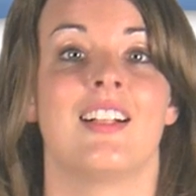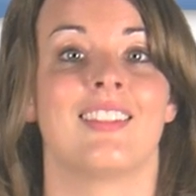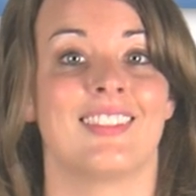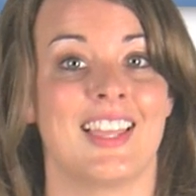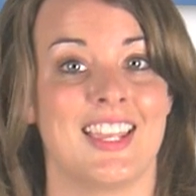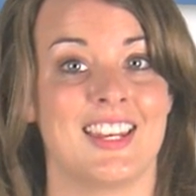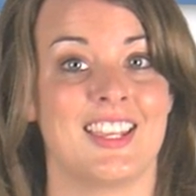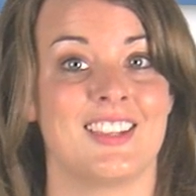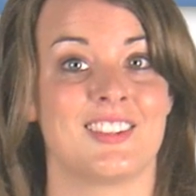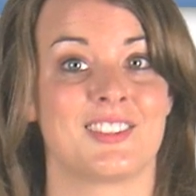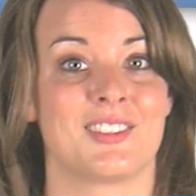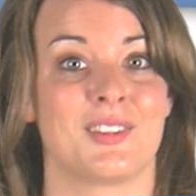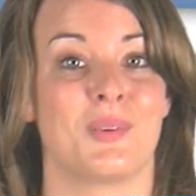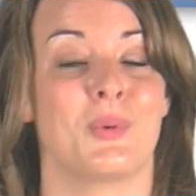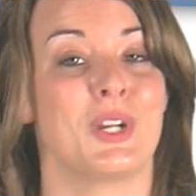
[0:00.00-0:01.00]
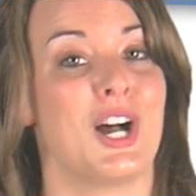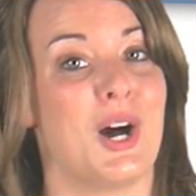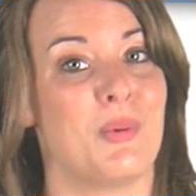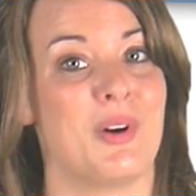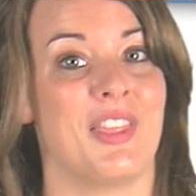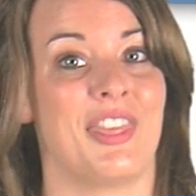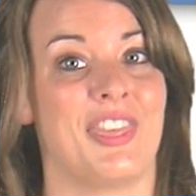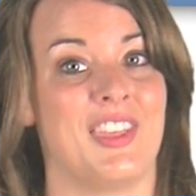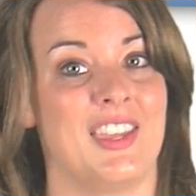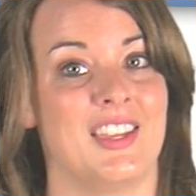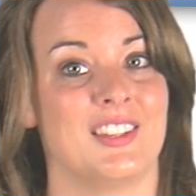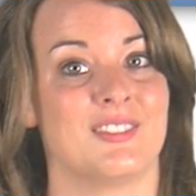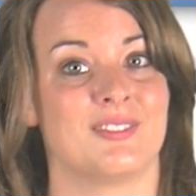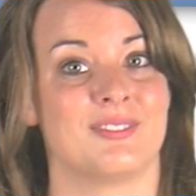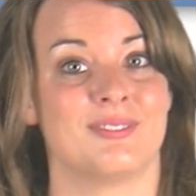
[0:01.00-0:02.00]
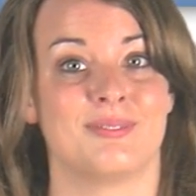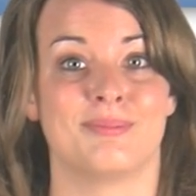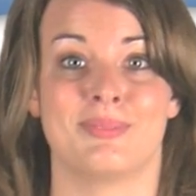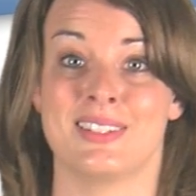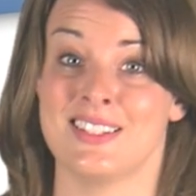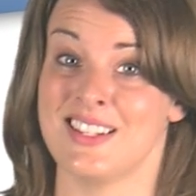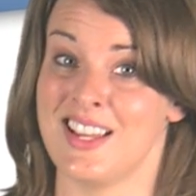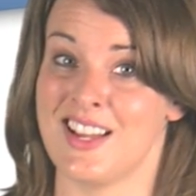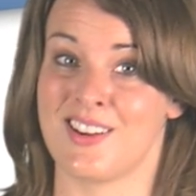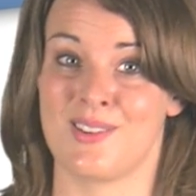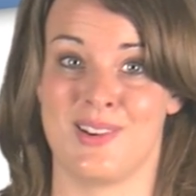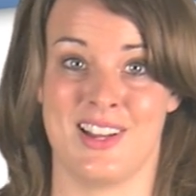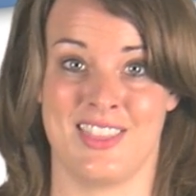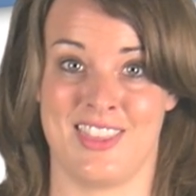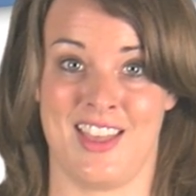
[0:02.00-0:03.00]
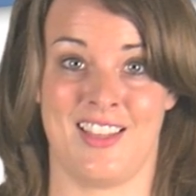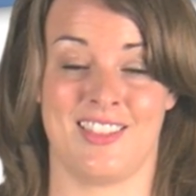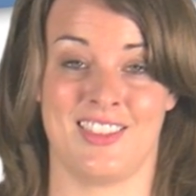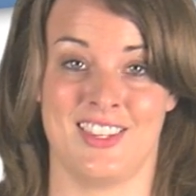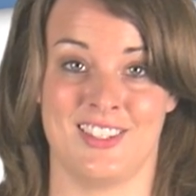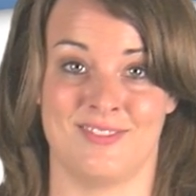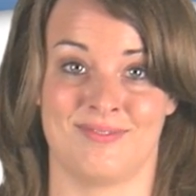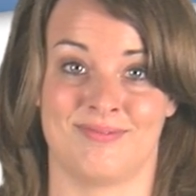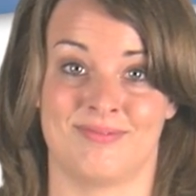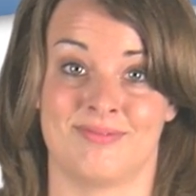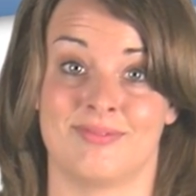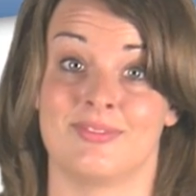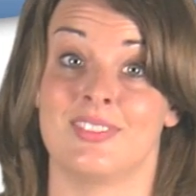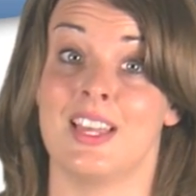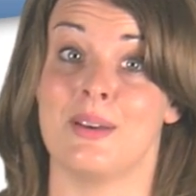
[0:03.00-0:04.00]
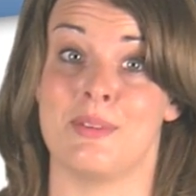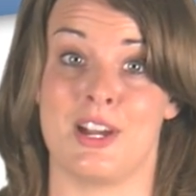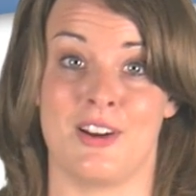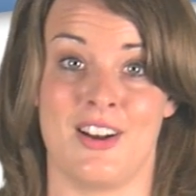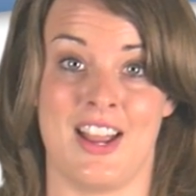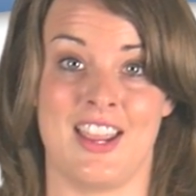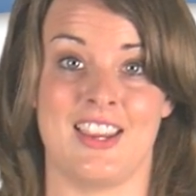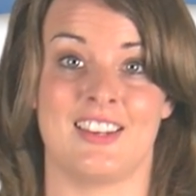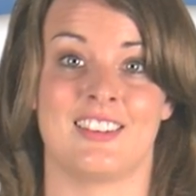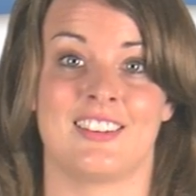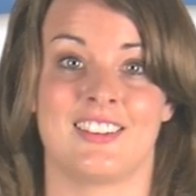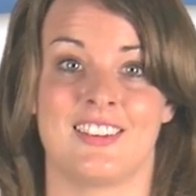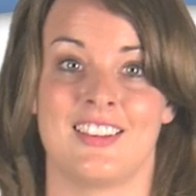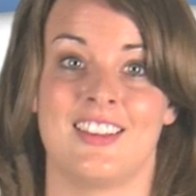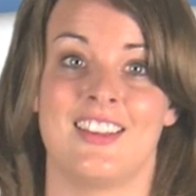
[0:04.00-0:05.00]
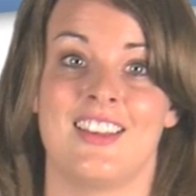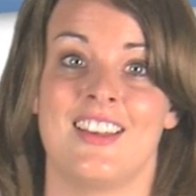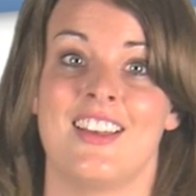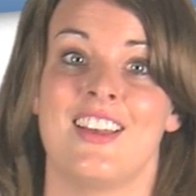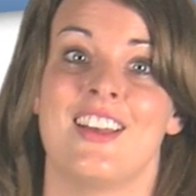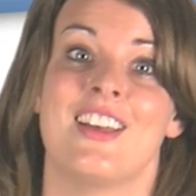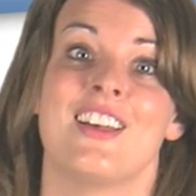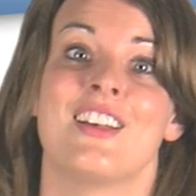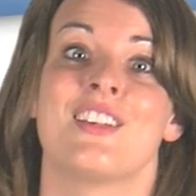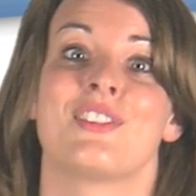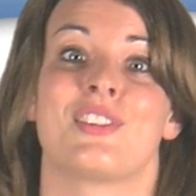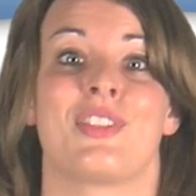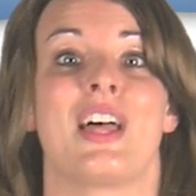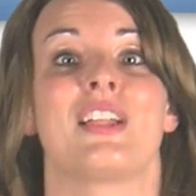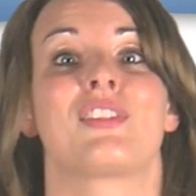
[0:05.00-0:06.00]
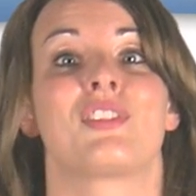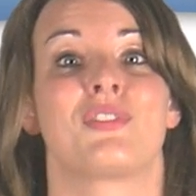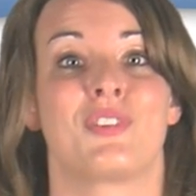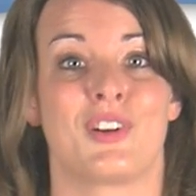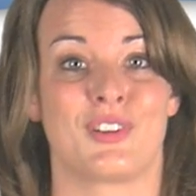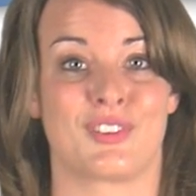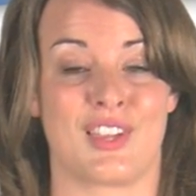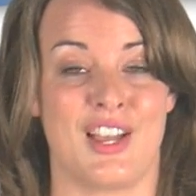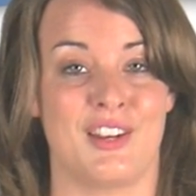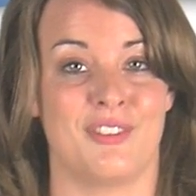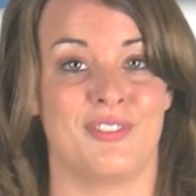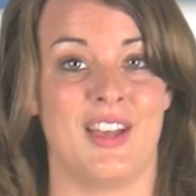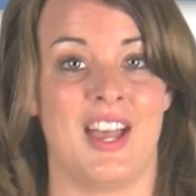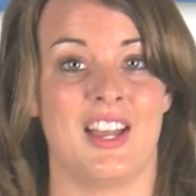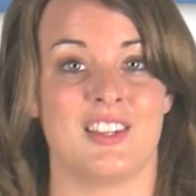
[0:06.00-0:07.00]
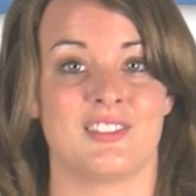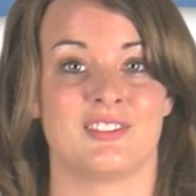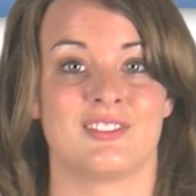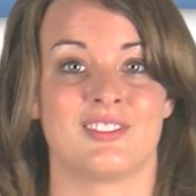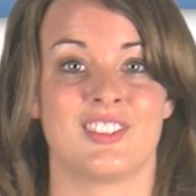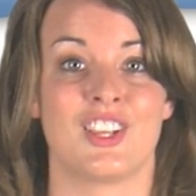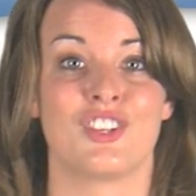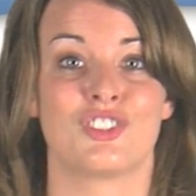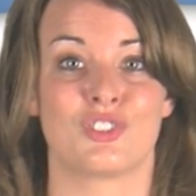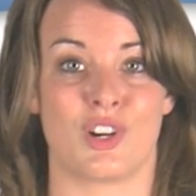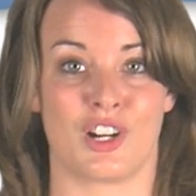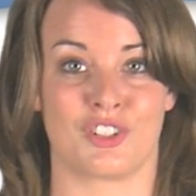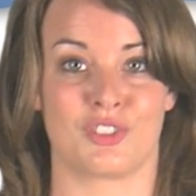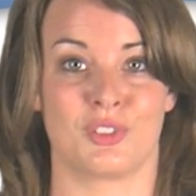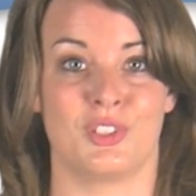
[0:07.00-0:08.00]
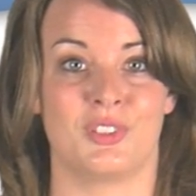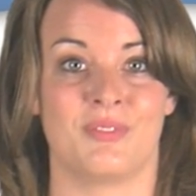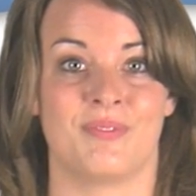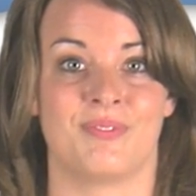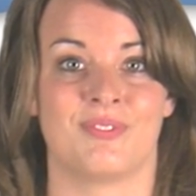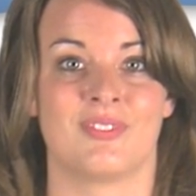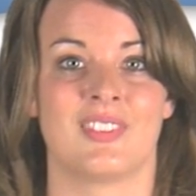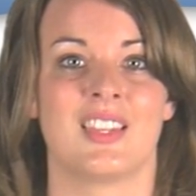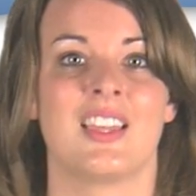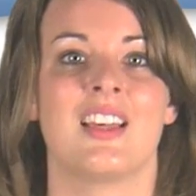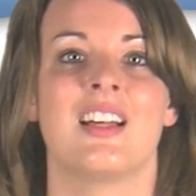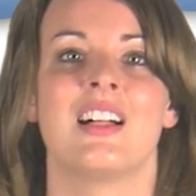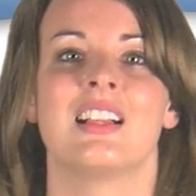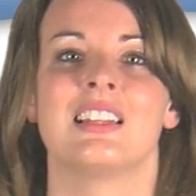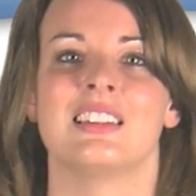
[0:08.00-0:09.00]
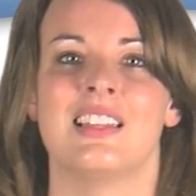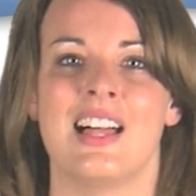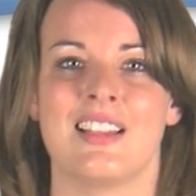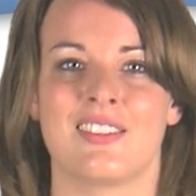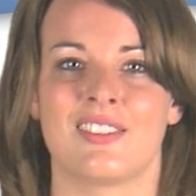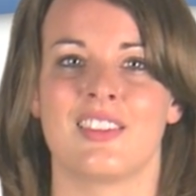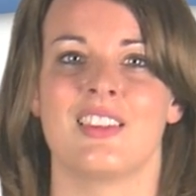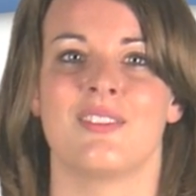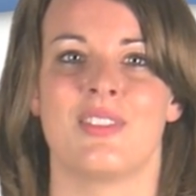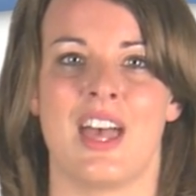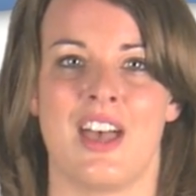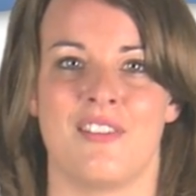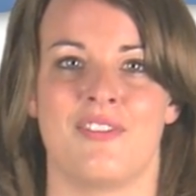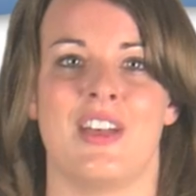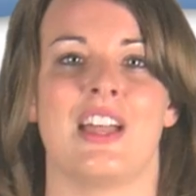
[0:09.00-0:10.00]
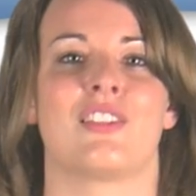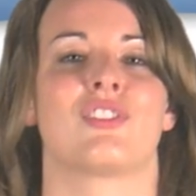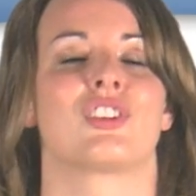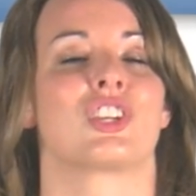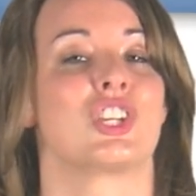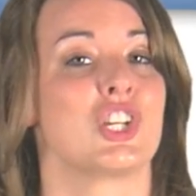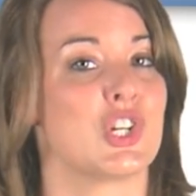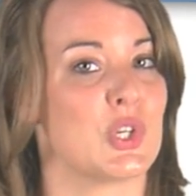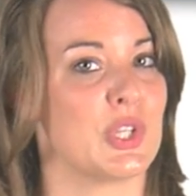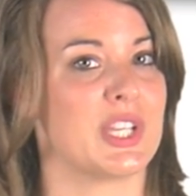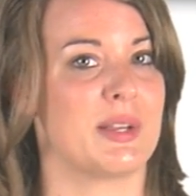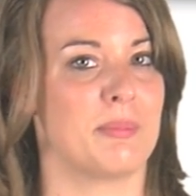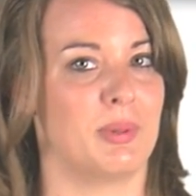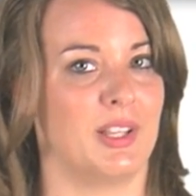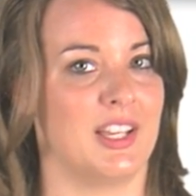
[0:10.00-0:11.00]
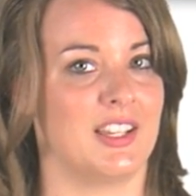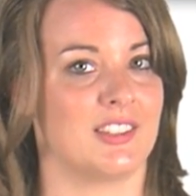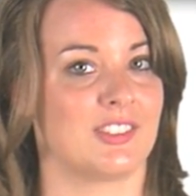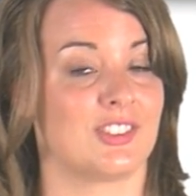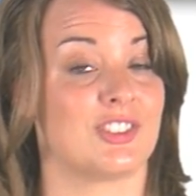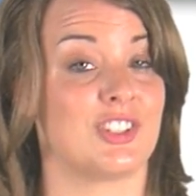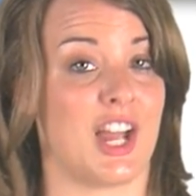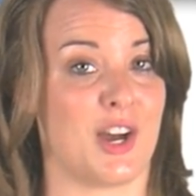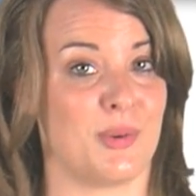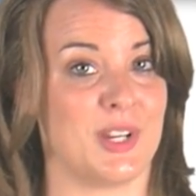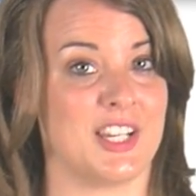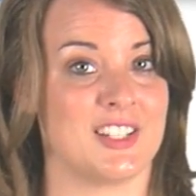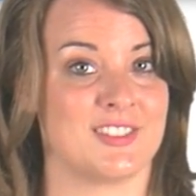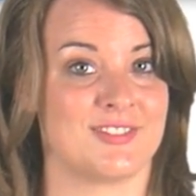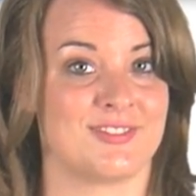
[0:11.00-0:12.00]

Ladies, we all want thin, but not quite that thin. Am I right? So that's the first kind of fat, structural. Let's leave that fat securely in place, shall we?